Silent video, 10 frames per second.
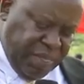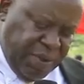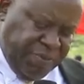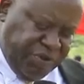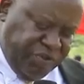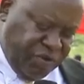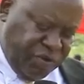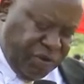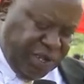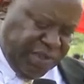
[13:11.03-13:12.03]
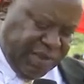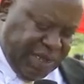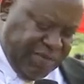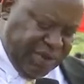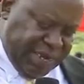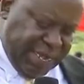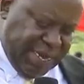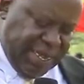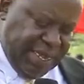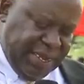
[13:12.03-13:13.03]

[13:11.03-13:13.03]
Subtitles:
The position is served till